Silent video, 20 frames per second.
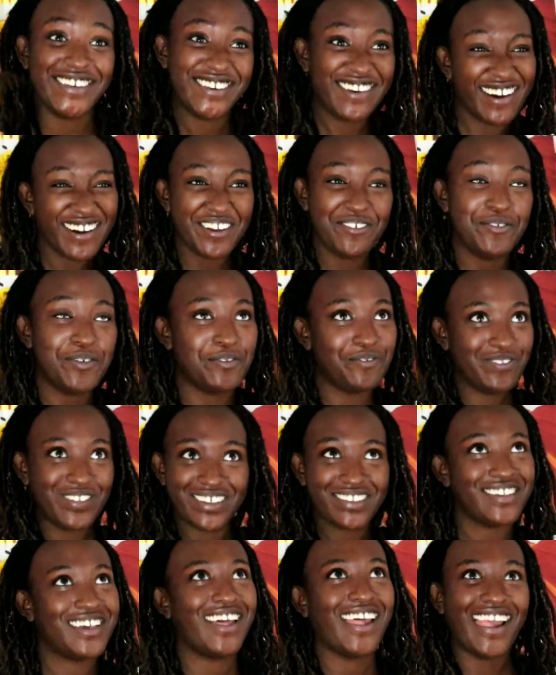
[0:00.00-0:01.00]
the Yani
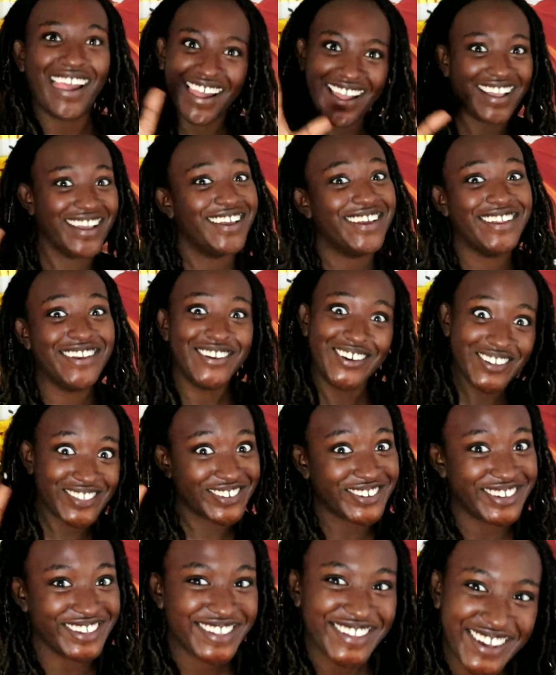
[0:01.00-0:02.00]
Mombasa,
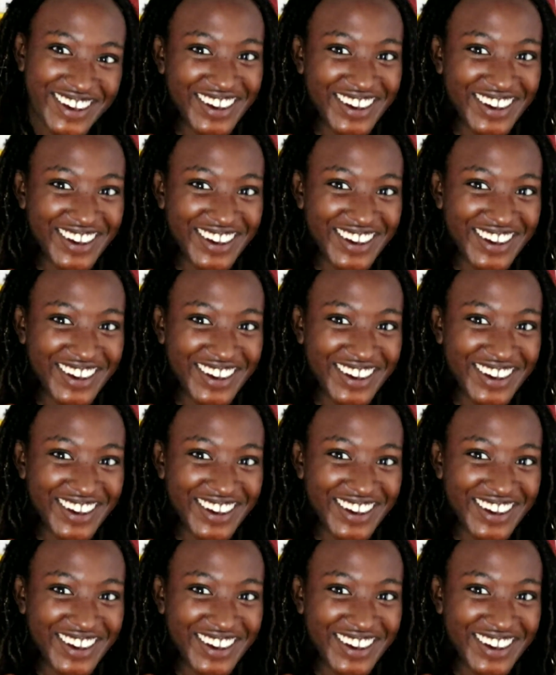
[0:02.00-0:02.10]
North Coast,